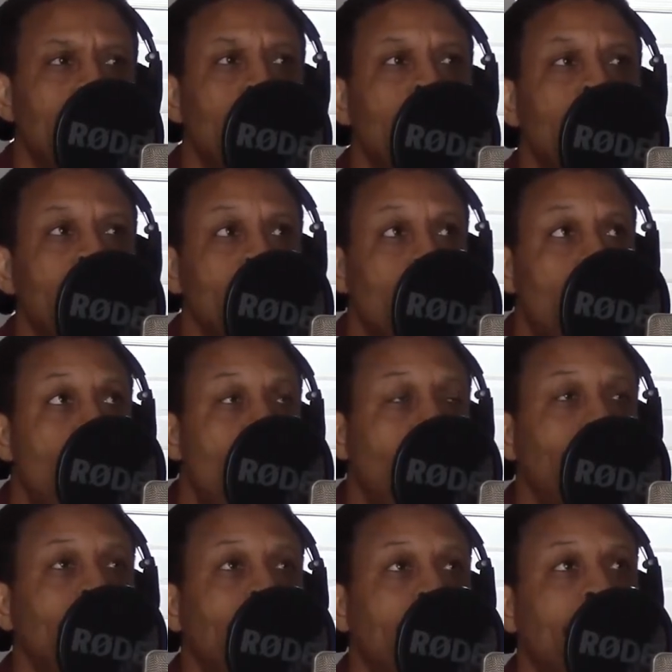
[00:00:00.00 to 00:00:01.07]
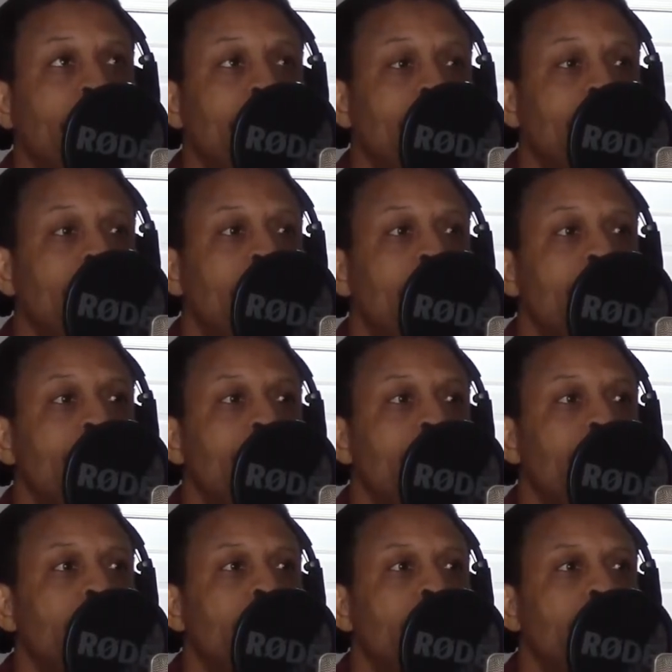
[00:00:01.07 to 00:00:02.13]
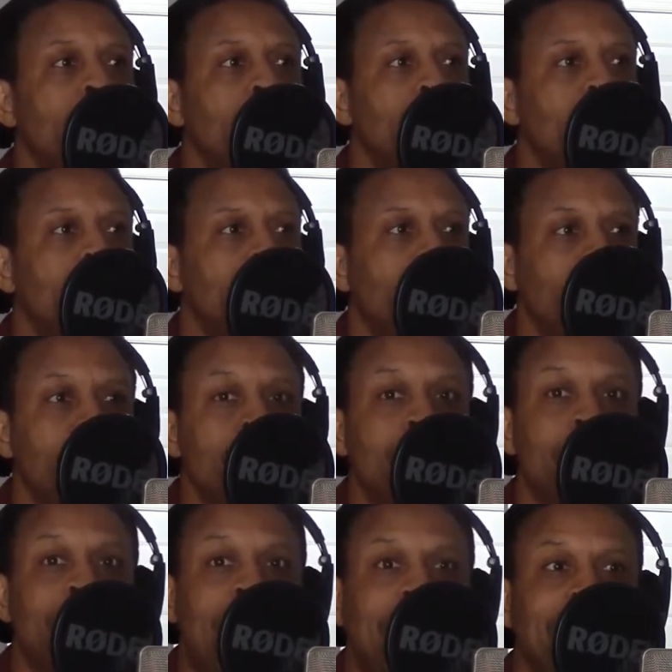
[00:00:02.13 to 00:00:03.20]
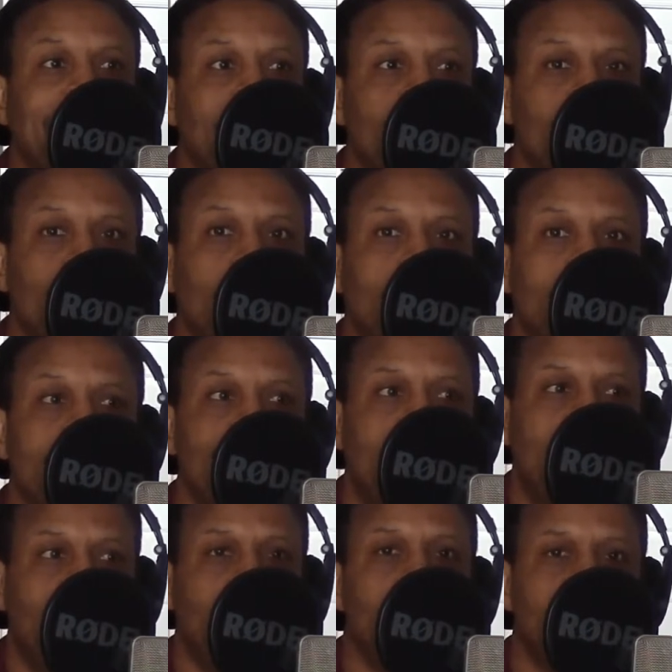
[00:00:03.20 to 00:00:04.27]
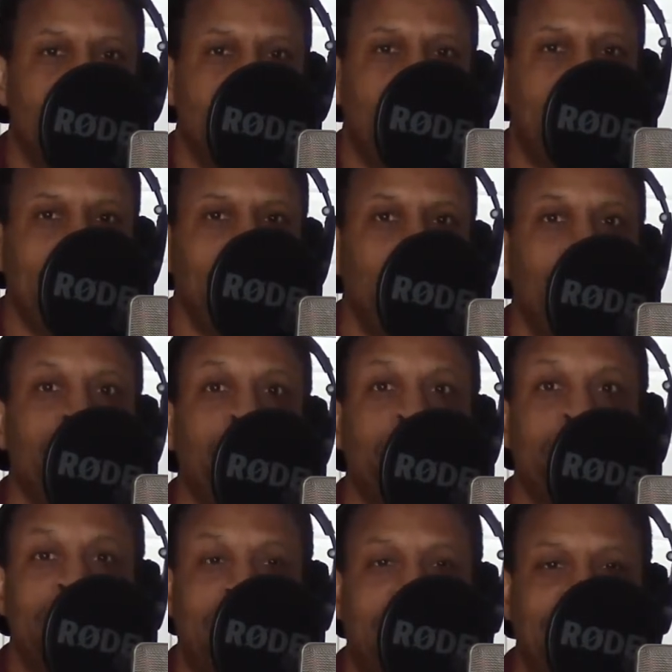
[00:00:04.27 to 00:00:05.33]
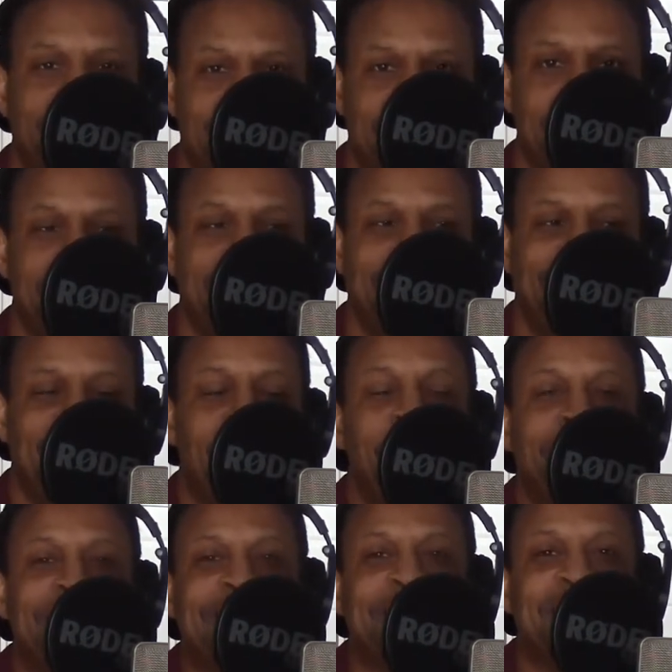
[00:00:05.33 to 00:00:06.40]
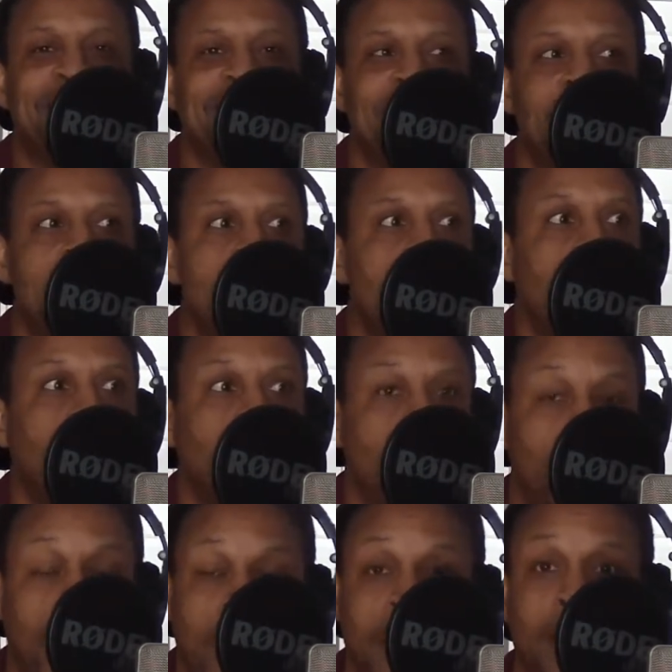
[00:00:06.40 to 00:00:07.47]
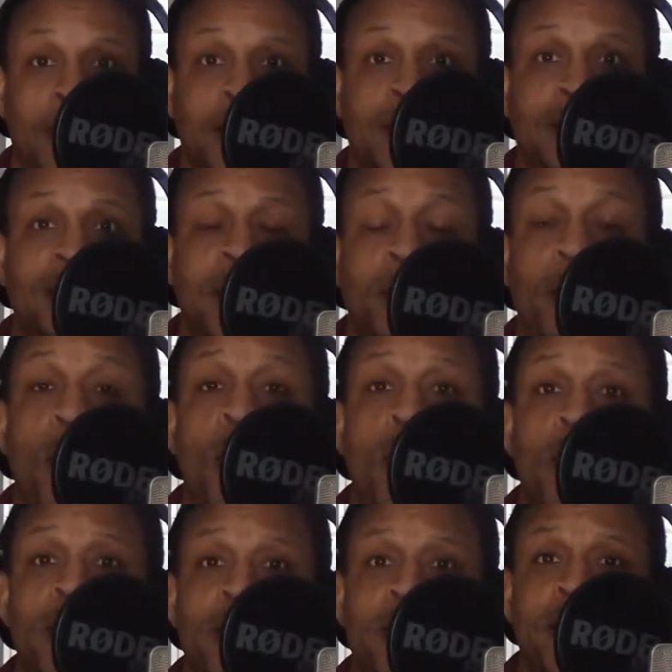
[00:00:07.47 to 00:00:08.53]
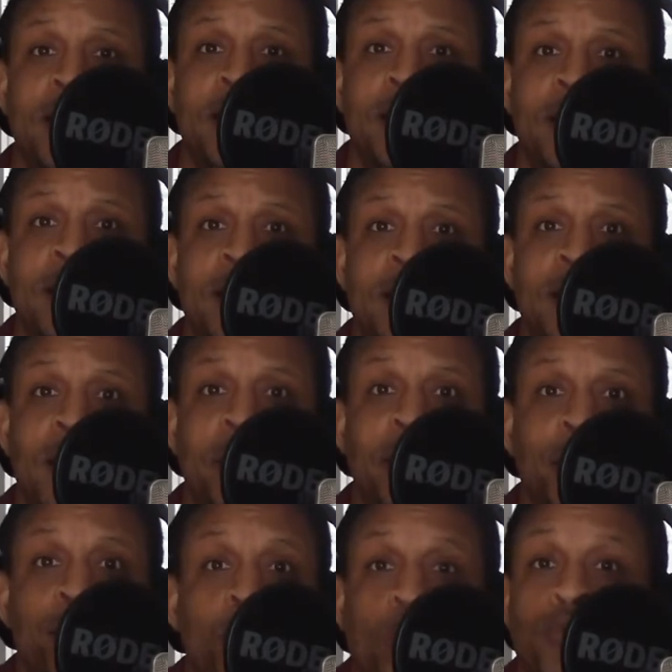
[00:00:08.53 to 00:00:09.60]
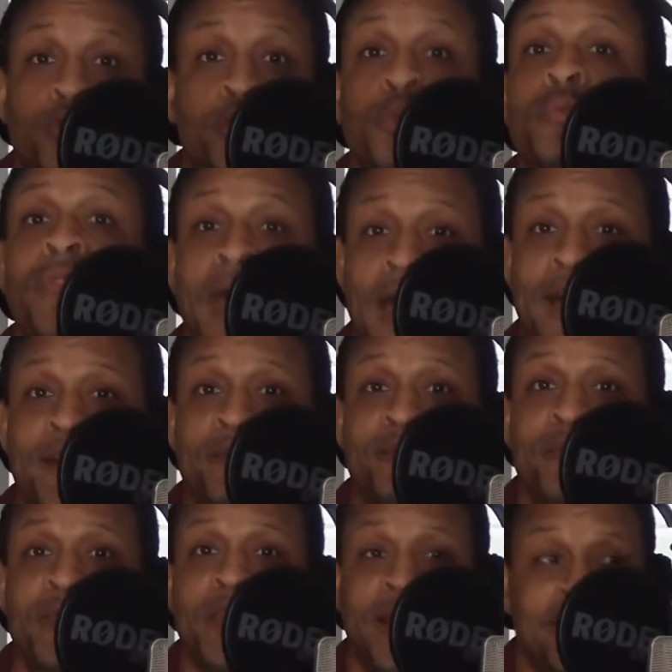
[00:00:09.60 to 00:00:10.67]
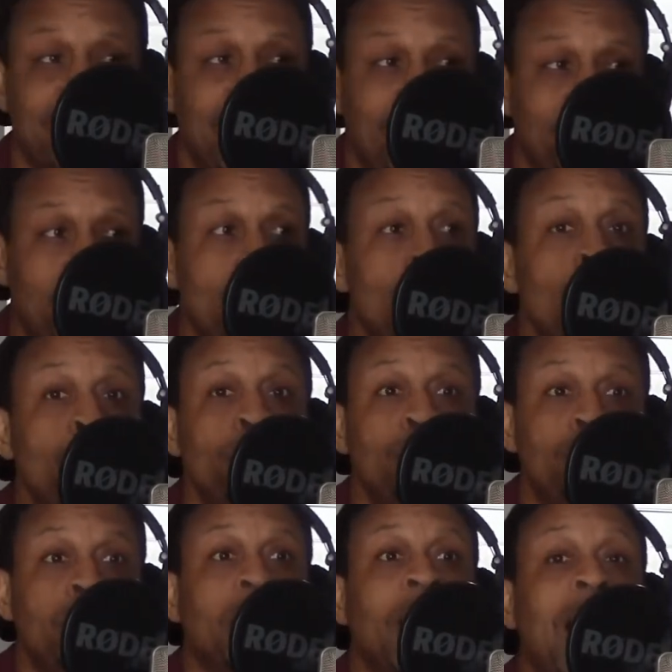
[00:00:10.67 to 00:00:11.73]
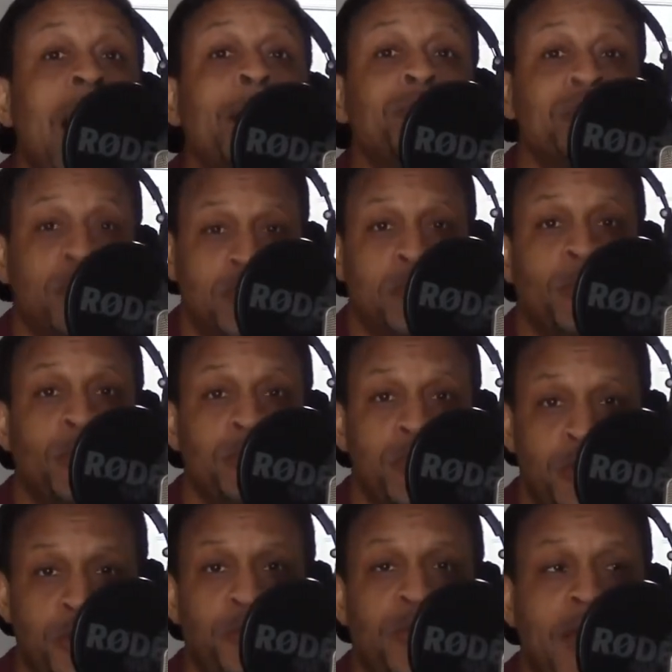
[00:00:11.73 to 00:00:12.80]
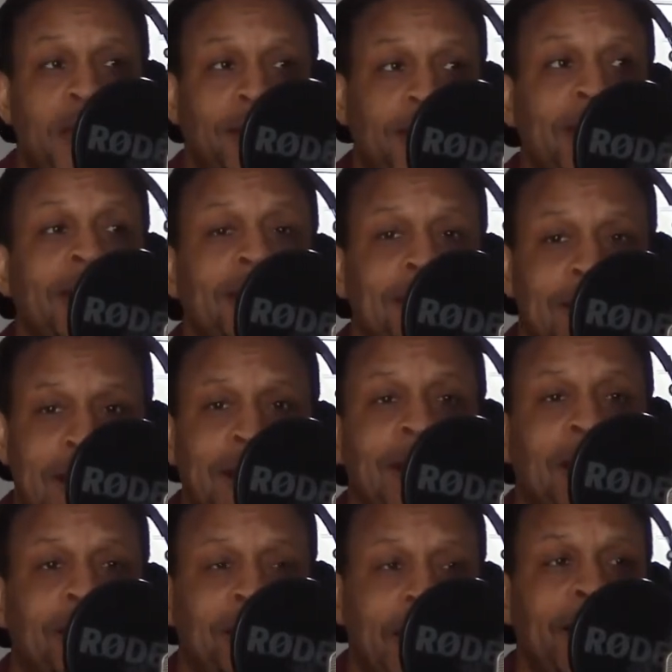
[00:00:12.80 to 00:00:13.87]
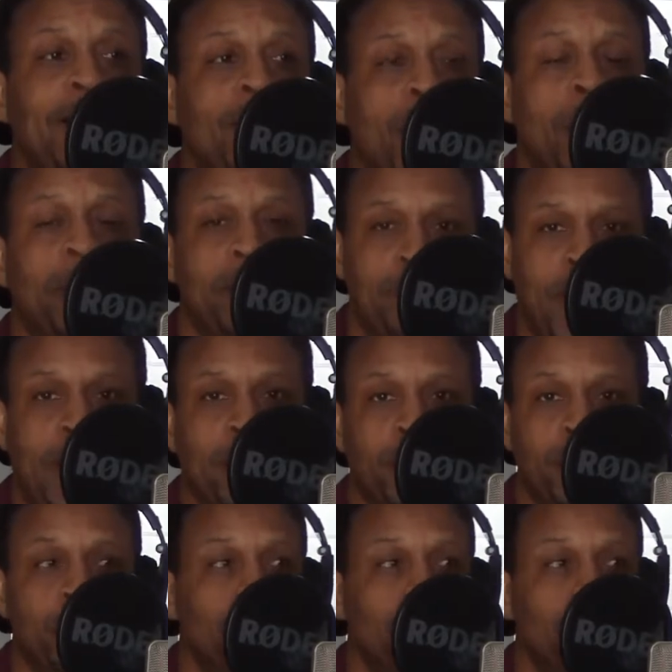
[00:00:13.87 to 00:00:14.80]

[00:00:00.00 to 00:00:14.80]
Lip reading: No one can. They just got in a truck and followed somebody with their guns. I mean, come on. I mean, you don't do that. That's not what the cops are supposed to do. That they come and follow you.